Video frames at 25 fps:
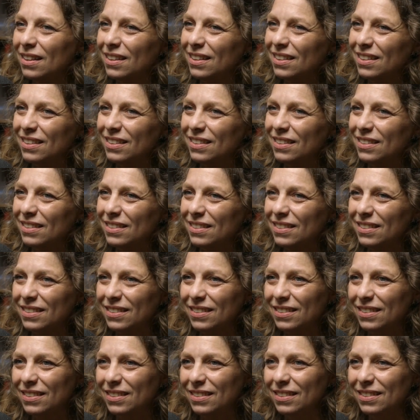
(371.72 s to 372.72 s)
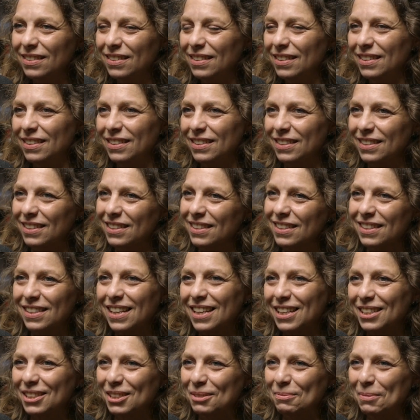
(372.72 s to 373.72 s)
And it does
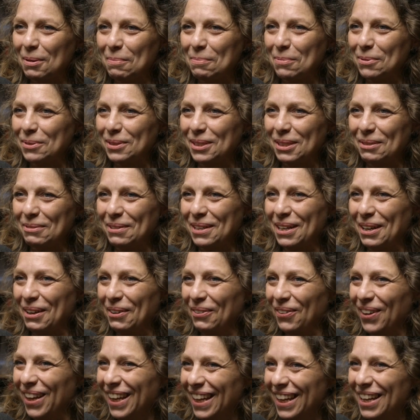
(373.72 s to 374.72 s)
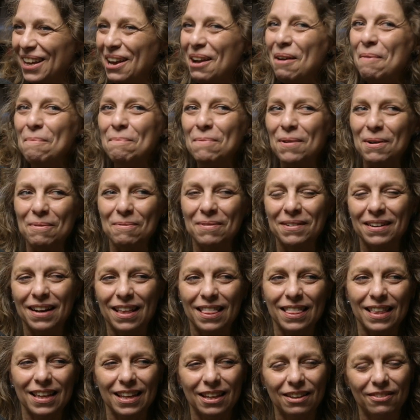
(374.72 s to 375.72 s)
that to my body. But when I
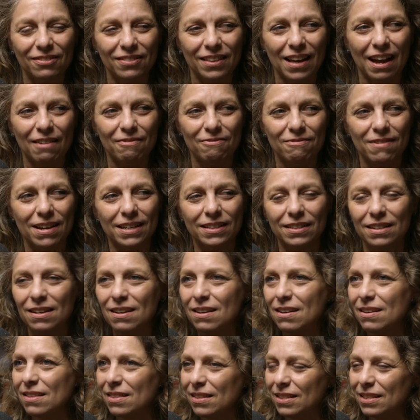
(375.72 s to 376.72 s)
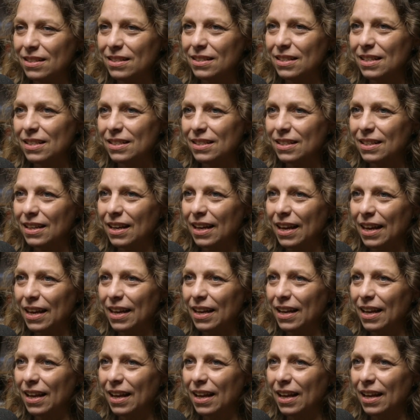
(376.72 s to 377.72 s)
think of that red earth in Sicily
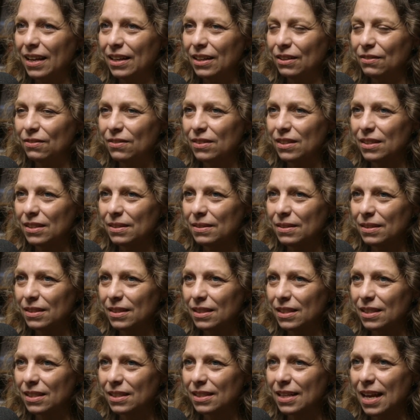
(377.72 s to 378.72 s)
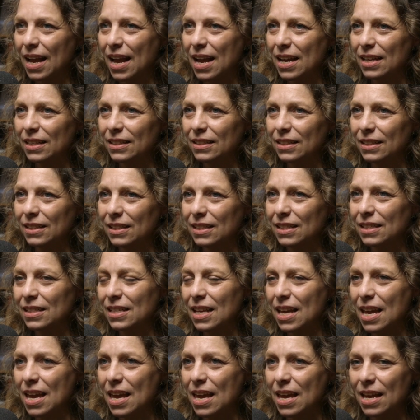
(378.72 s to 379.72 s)
and of the sand and the
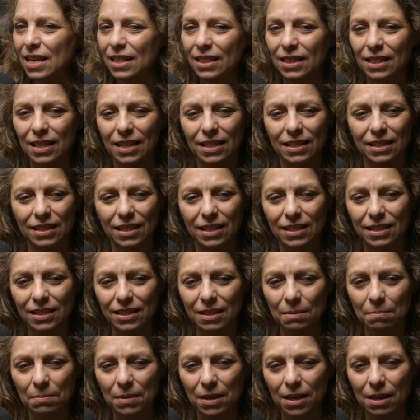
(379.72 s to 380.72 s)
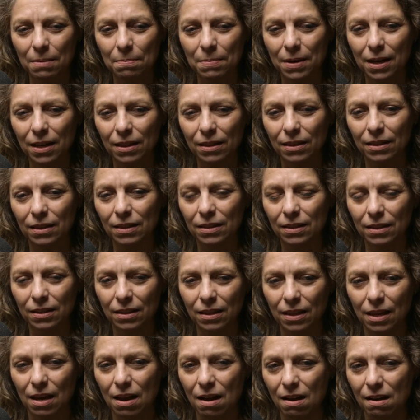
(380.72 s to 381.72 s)
sea, and there's something about
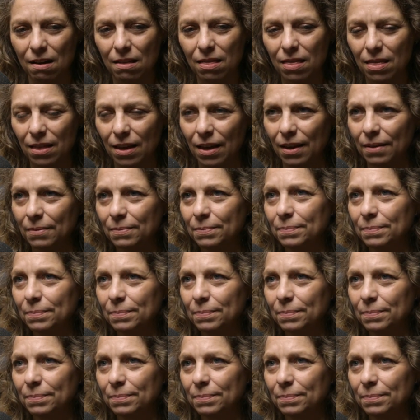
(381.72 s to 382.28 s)
the earth there.